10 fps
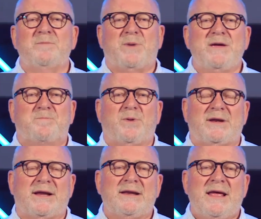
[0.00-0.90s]

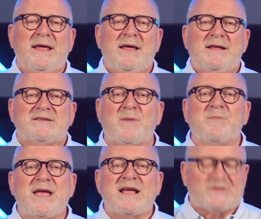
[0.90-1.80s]
people, and
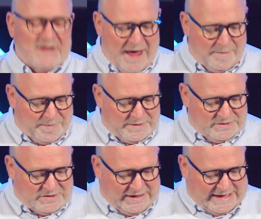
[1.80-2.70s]
something has to happen
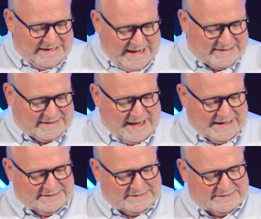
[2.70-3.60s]
to connect
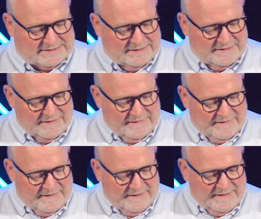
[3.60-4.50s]
that.
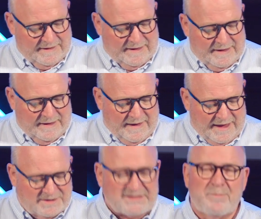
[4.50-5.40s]

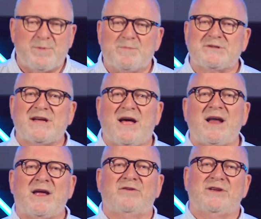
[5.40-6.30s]
And some people say, I
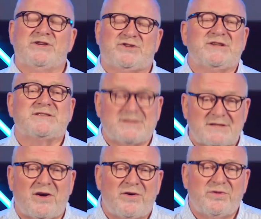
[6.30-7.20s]
don't need Jesus.
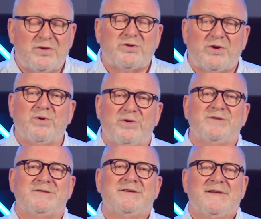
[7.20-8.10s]
No, you do.
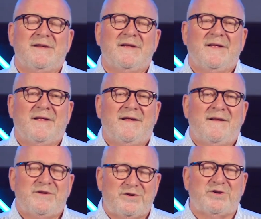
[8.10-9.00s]

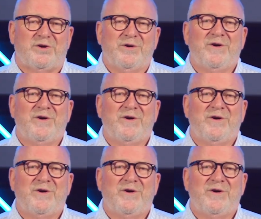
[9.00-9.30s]
You do.